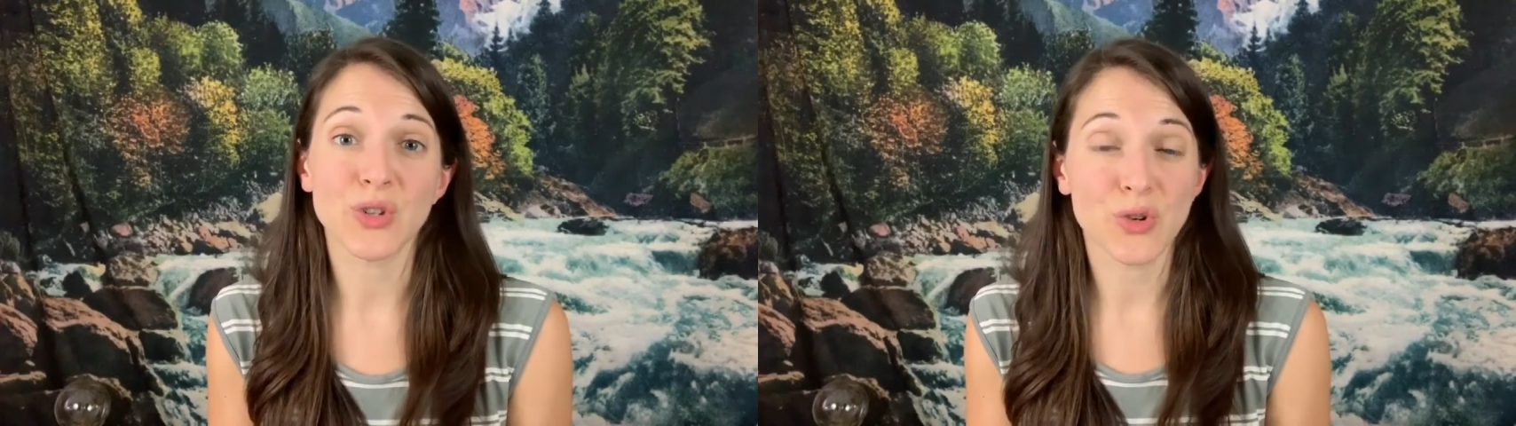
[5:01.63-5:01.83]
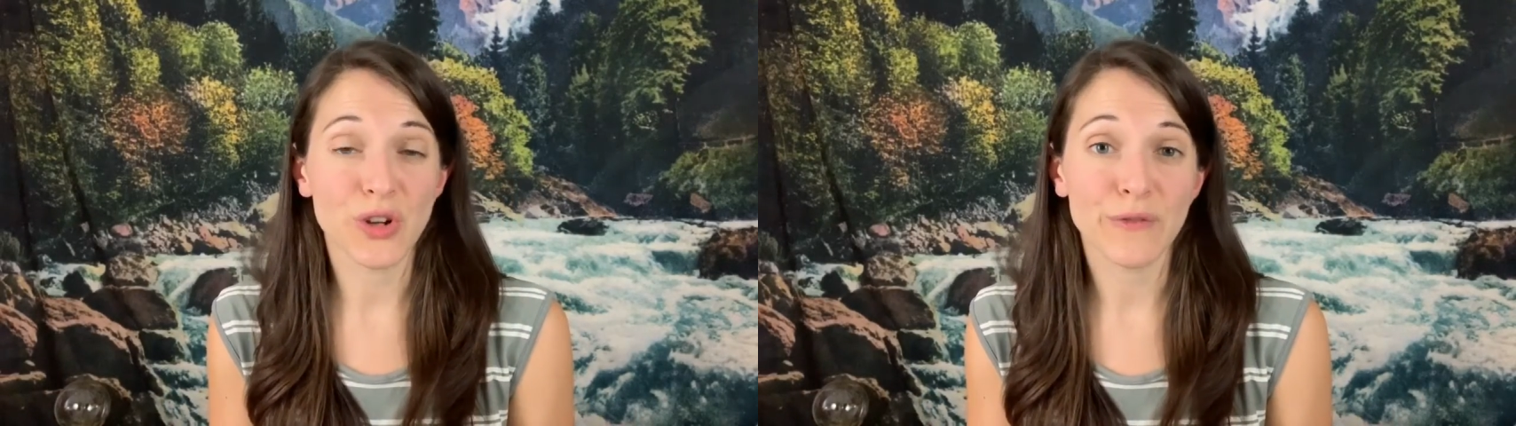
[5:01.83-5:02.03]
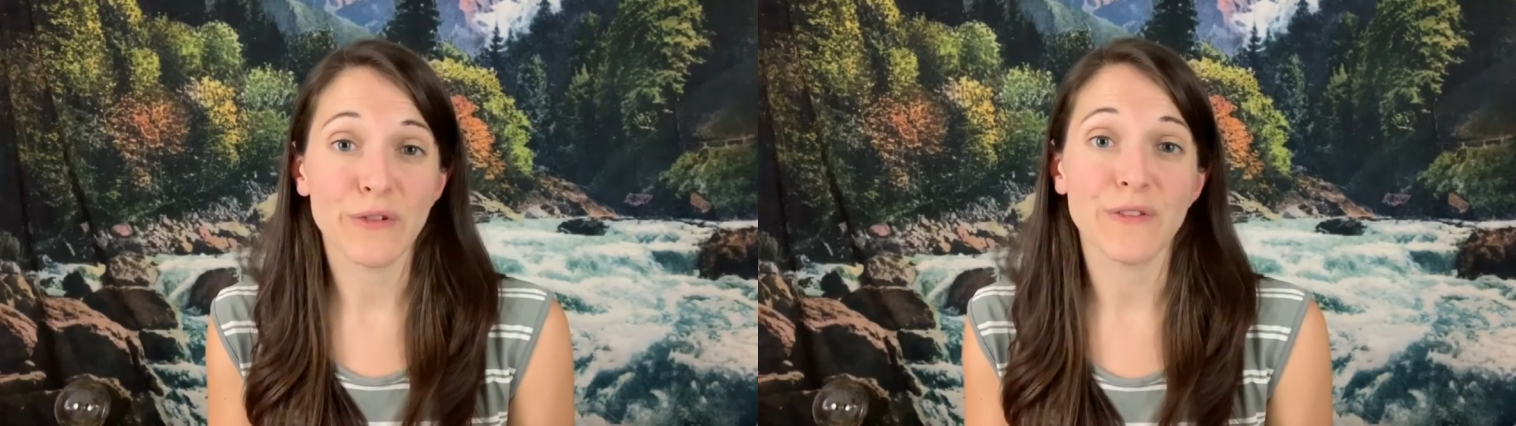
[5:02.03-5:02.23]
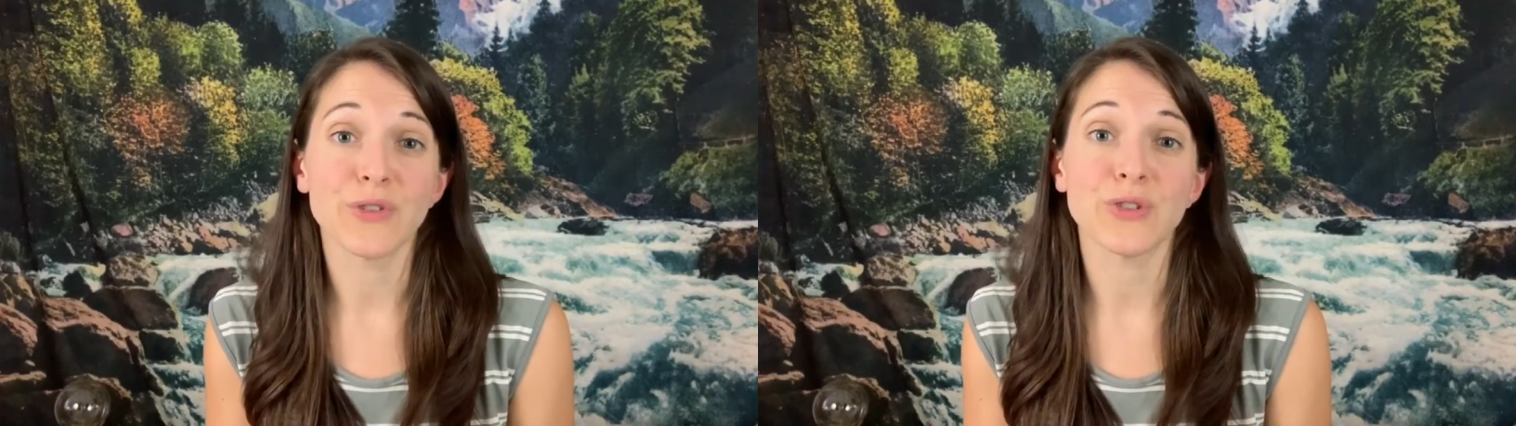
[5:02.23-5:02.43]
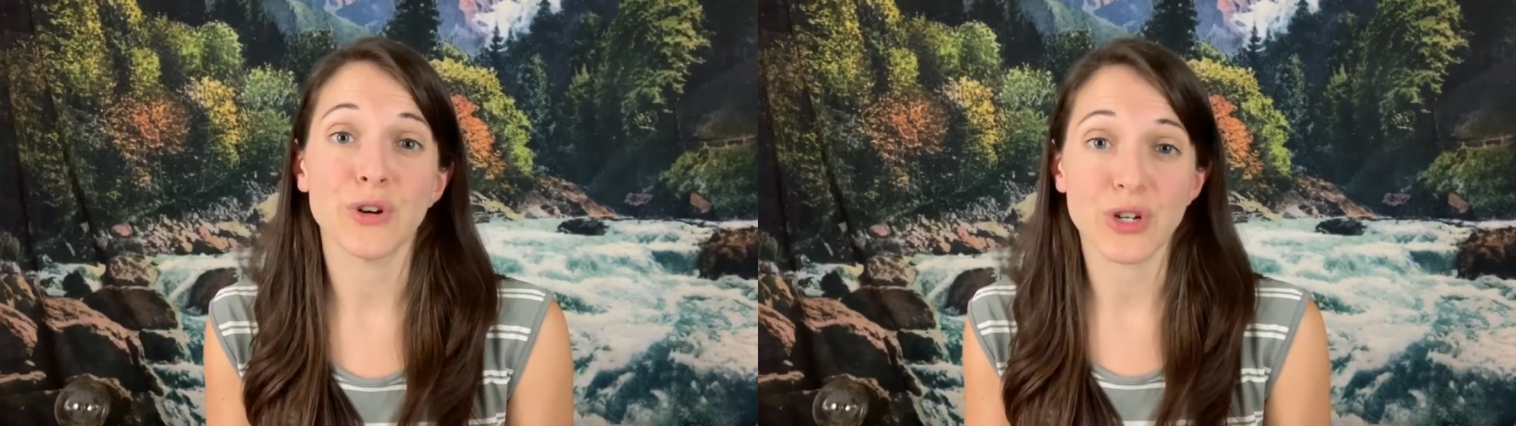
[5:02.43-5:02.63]
too good of a
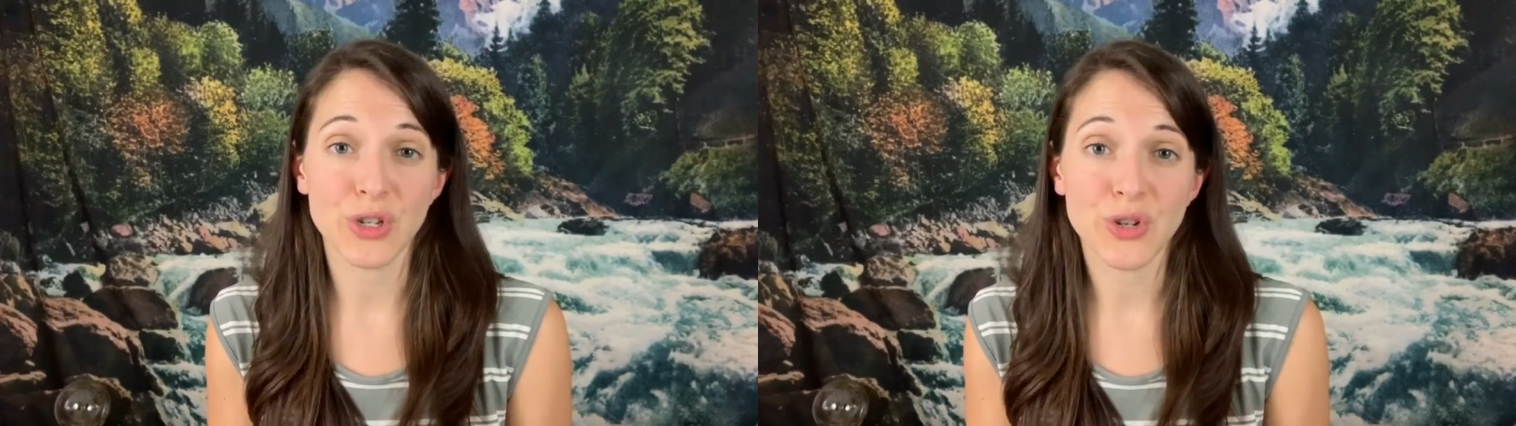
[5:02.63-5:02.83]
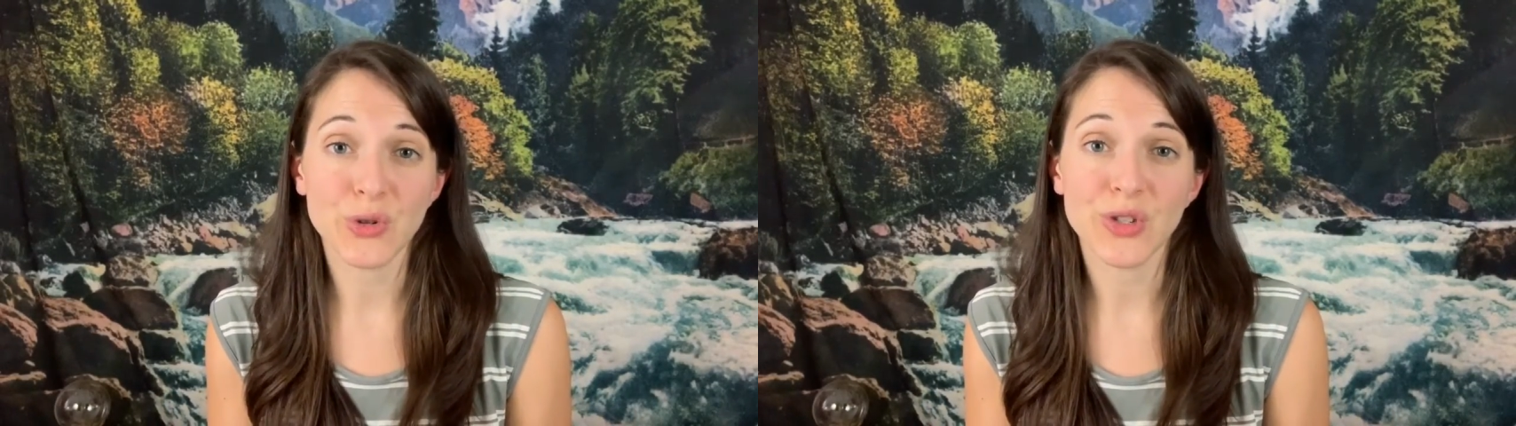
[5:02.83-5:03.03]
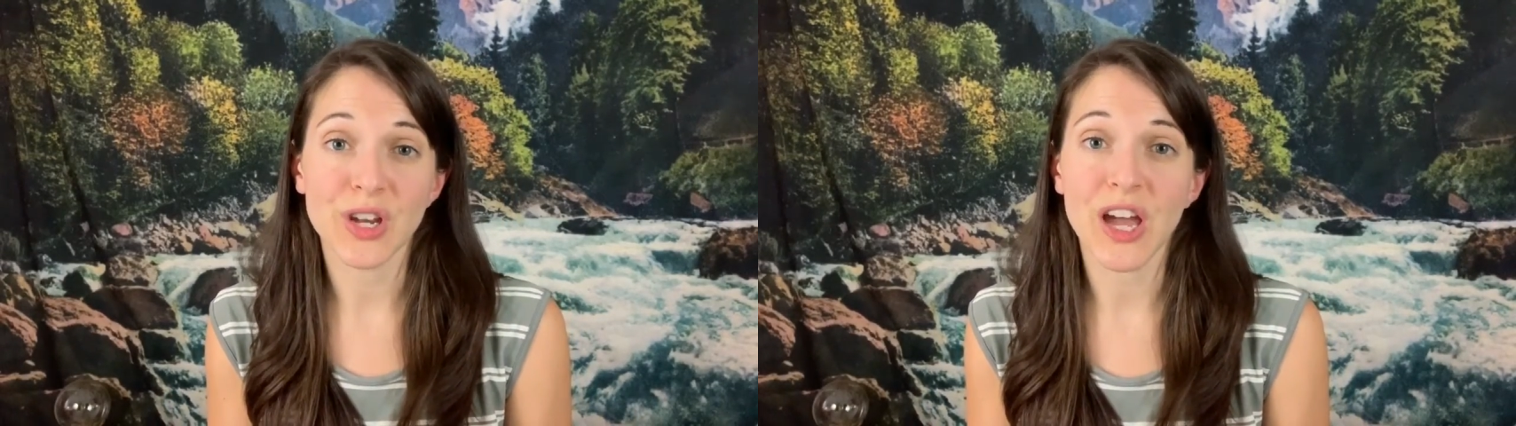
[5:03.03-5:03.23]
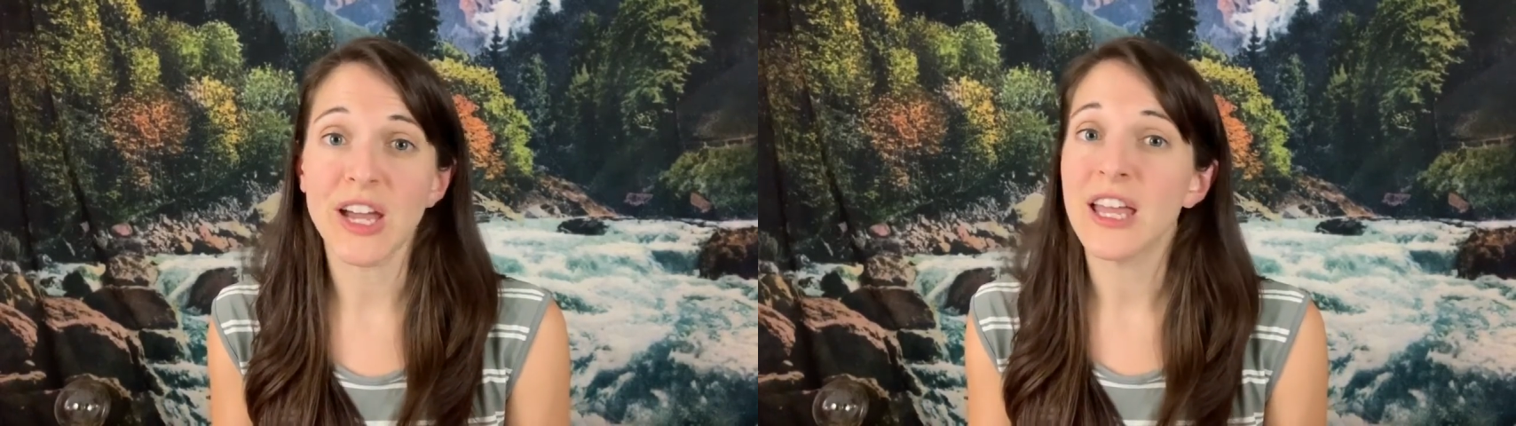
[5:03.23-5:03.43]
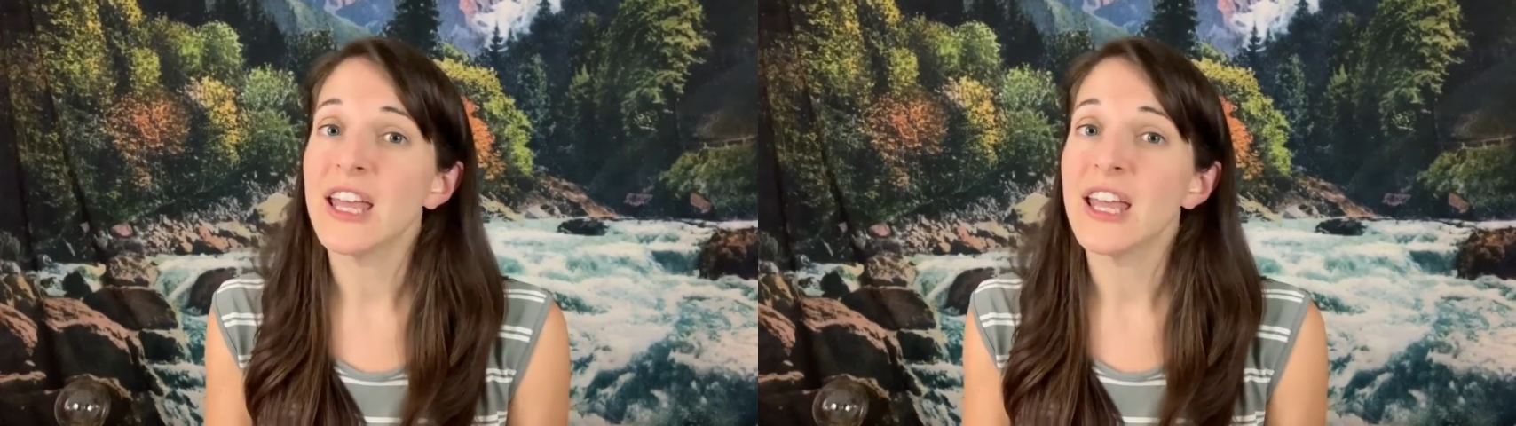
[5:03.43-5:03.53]
filter or it's too snug,